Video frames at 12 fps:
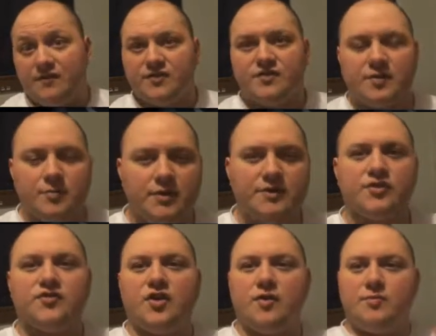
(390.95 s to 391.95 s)
obviously, but
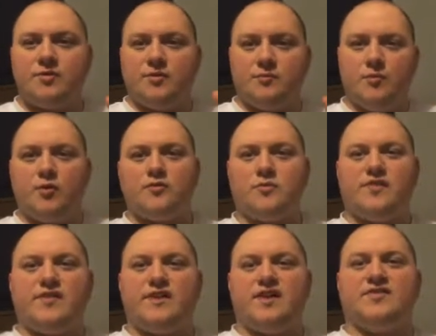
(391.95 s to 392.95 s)
the more
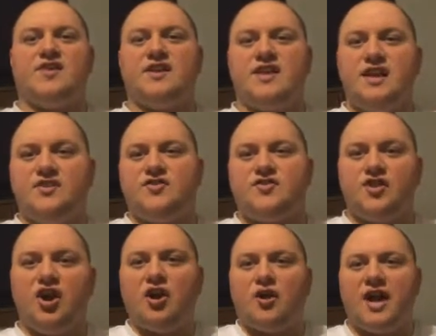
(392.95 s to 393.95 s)
specific thing is that each
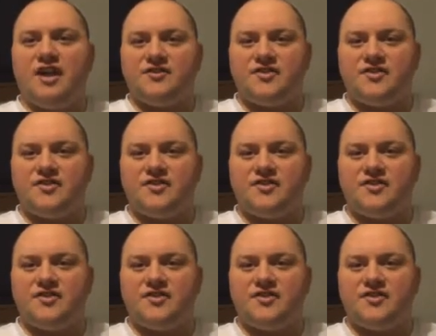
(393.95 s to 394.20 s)
car